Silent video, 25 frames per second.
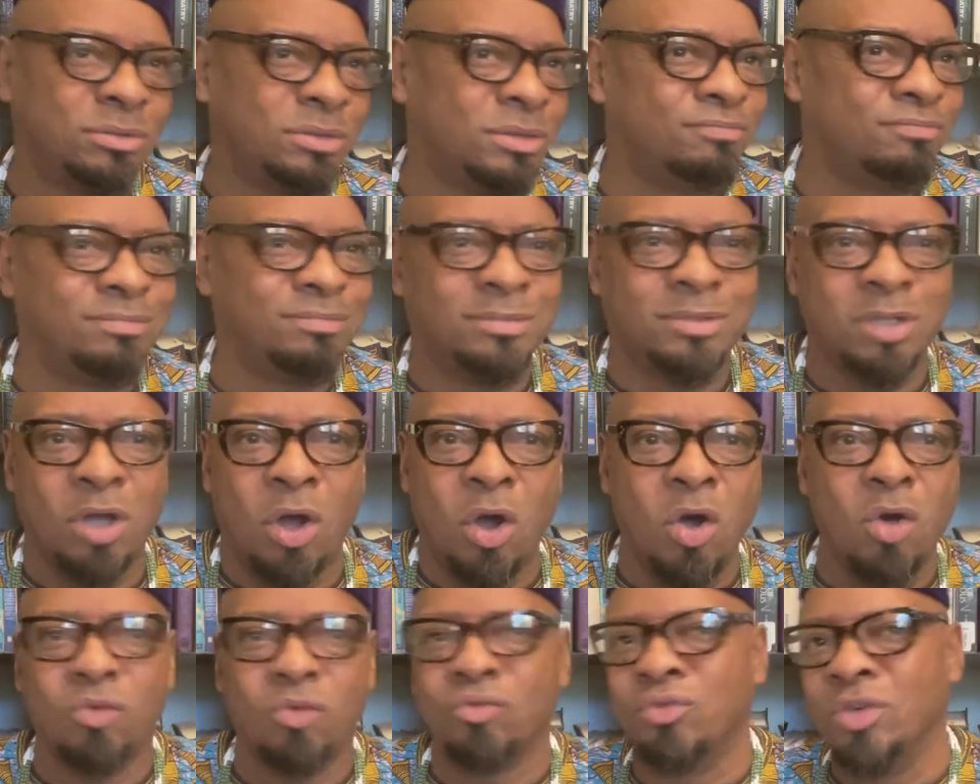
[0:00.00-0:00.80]

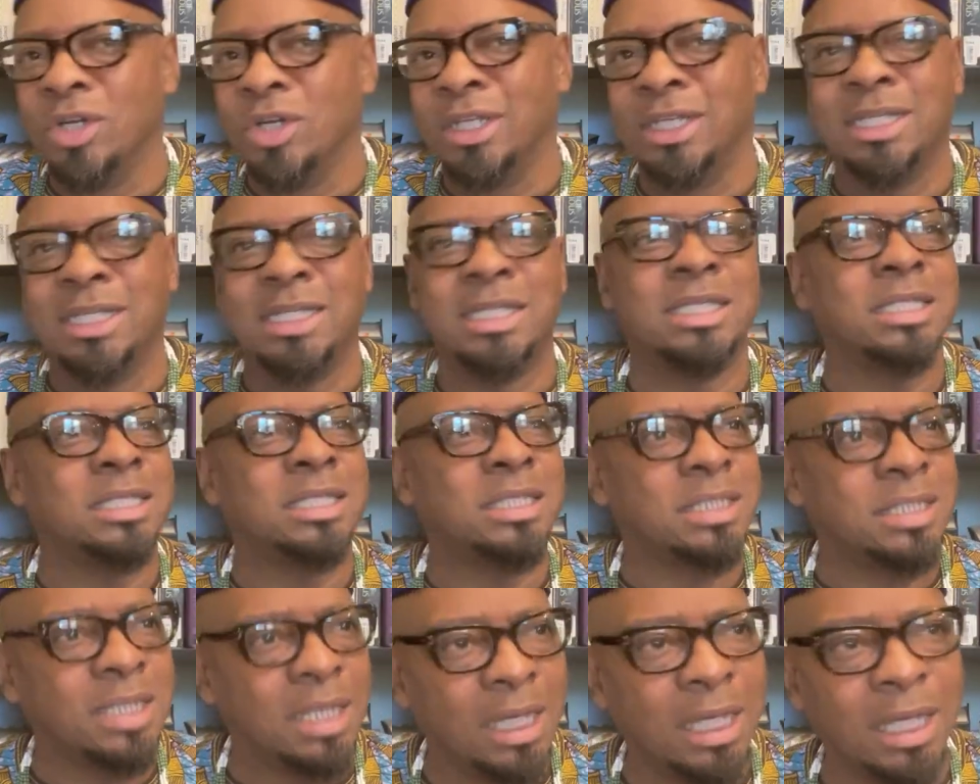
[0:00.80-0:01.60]
don't really
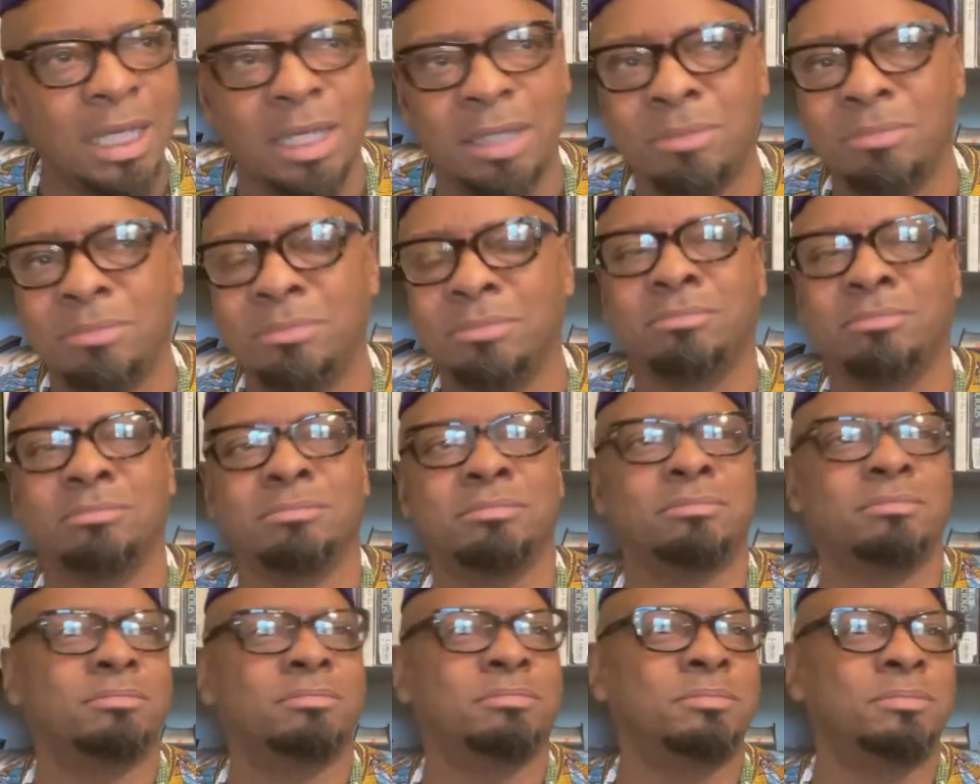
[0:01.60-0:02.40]
seem
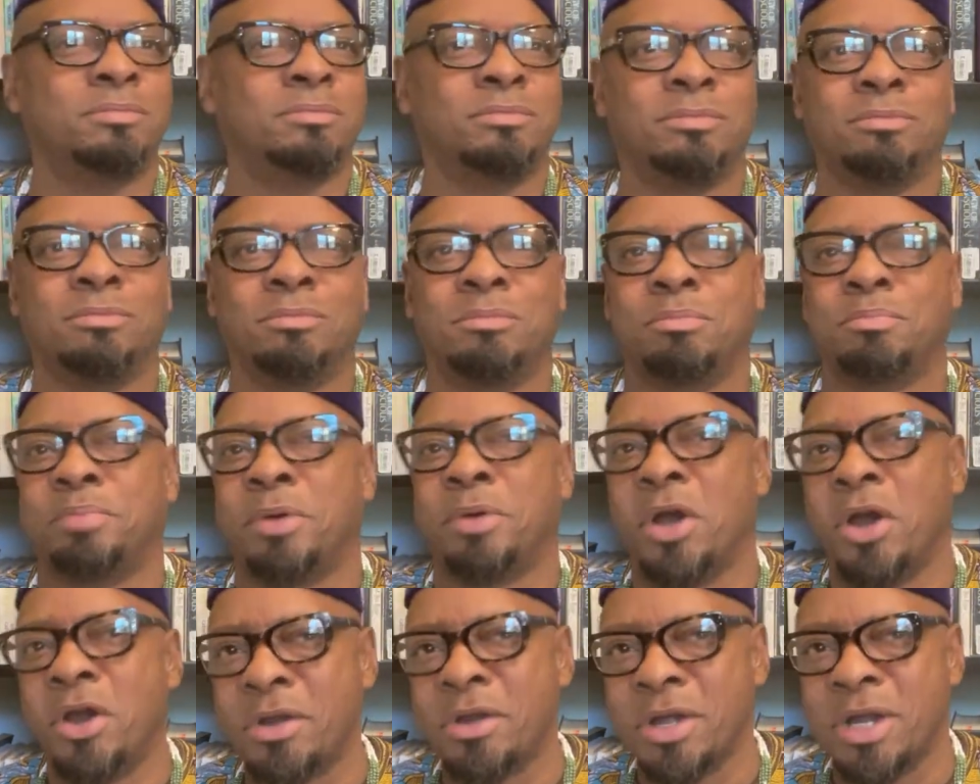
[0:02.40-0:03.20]

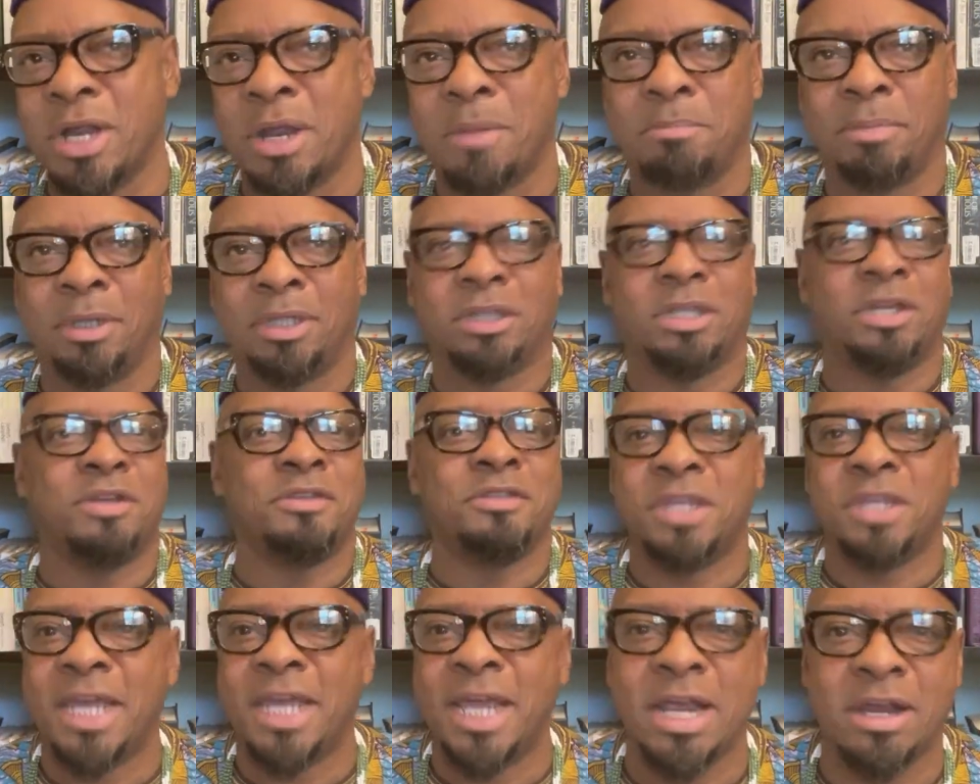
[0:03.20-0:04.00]
pertinent, but they're
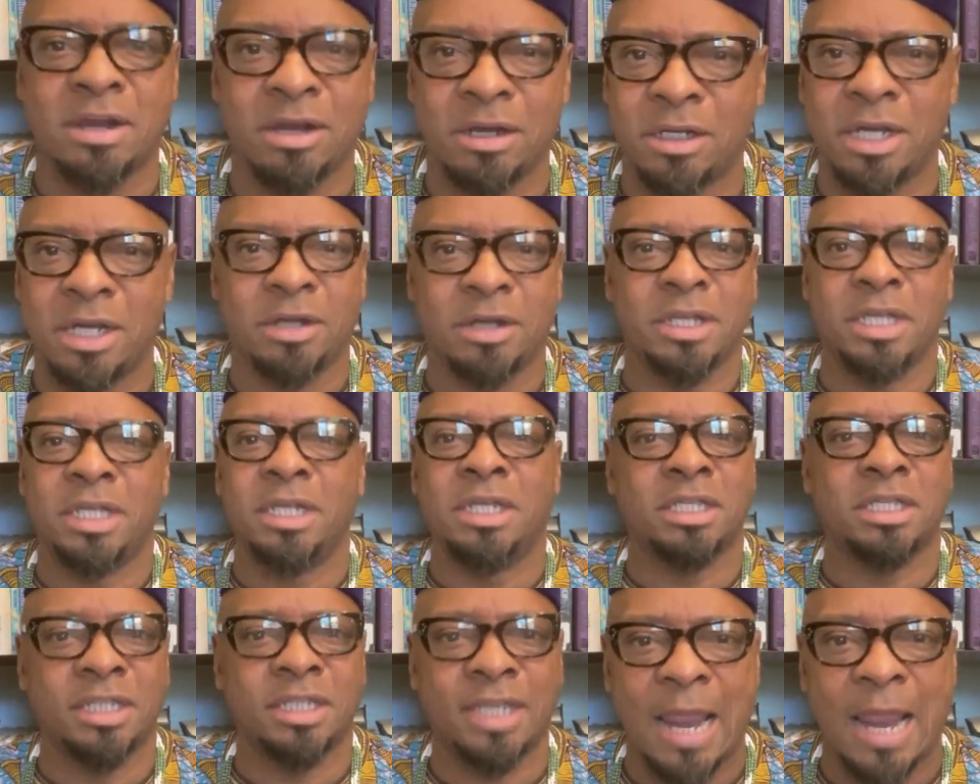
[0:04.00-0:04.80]
there and they're
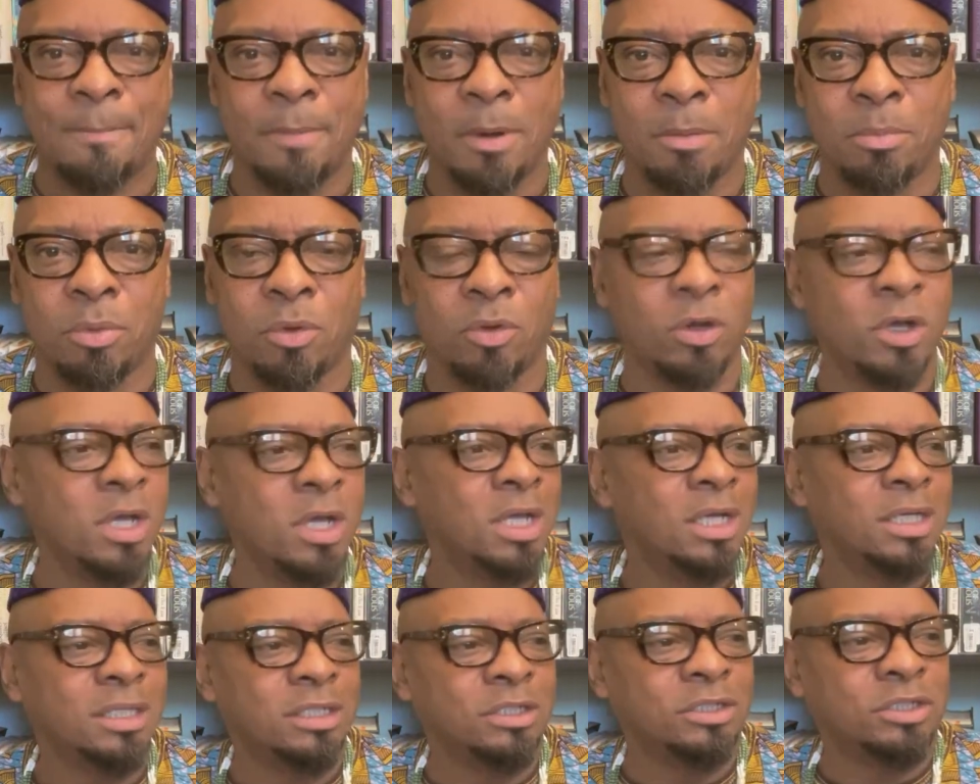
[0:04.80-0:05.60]
inescapable.
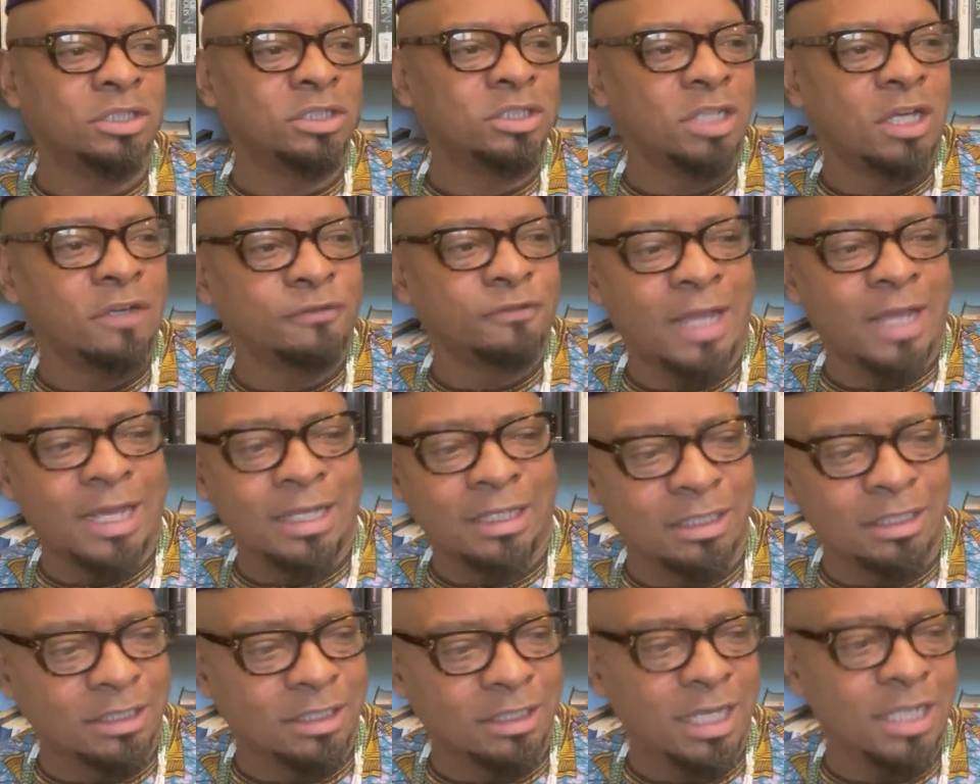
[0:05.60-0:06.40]
There's stuff like
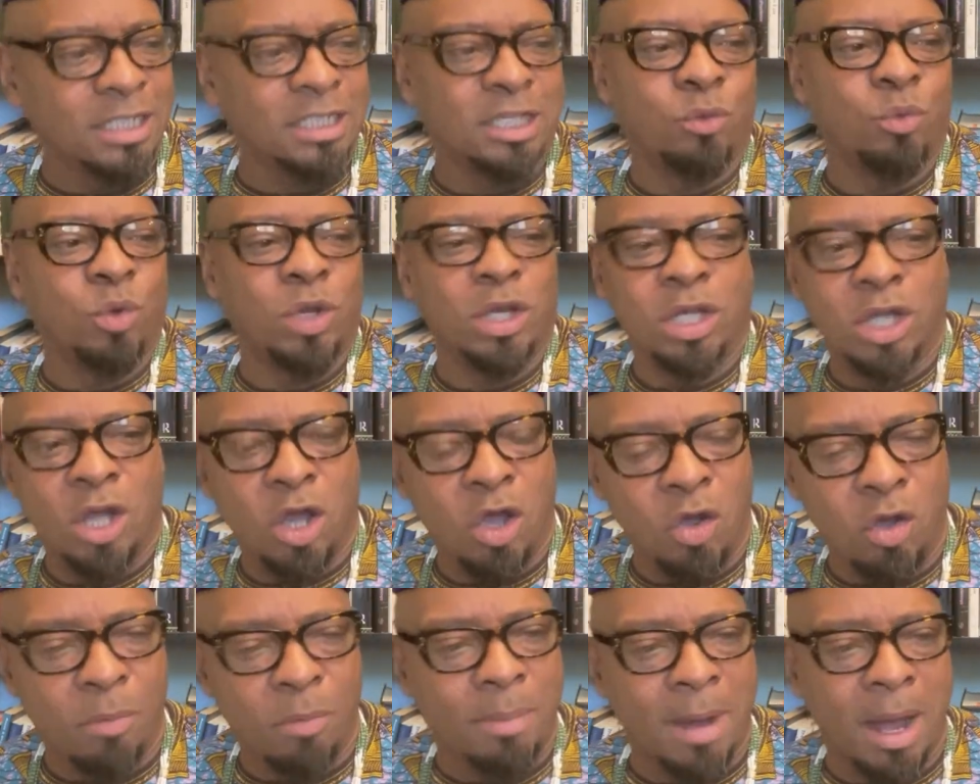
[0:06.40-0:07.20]
the things that we
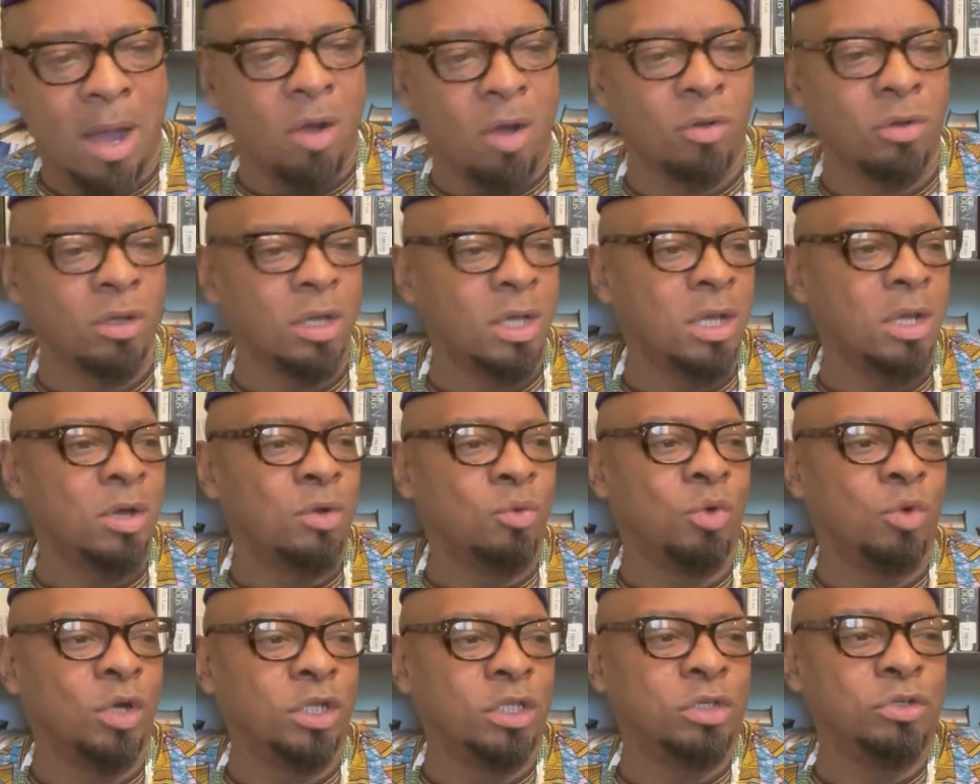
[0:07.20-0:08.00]
know about
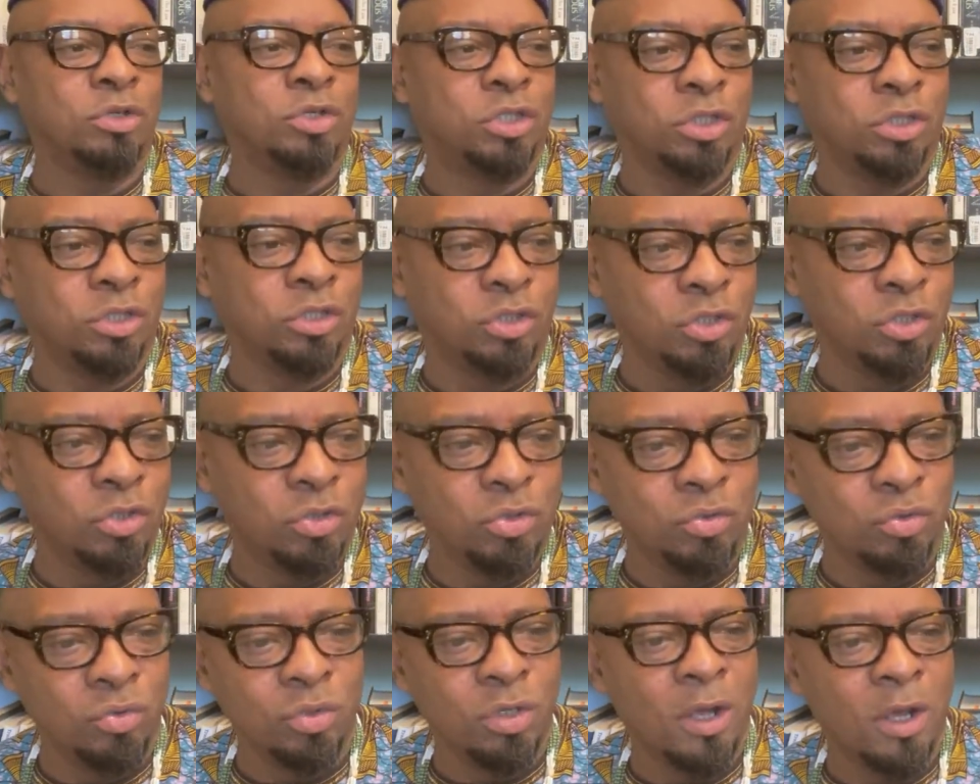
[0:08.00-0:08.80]
what you should
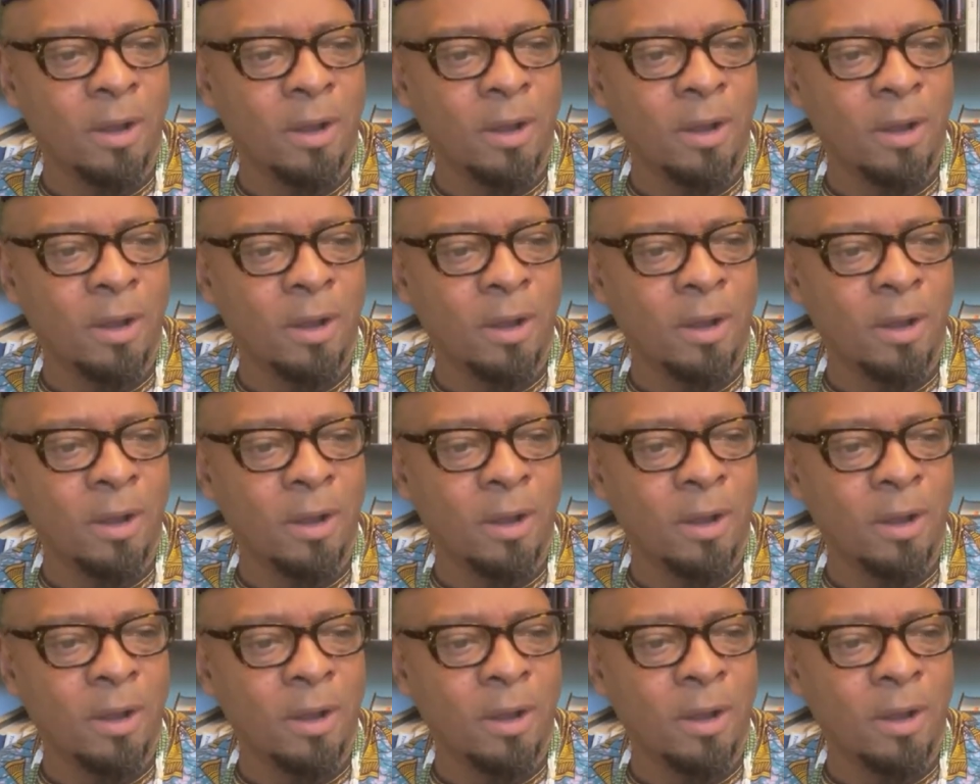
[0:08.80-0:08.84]
do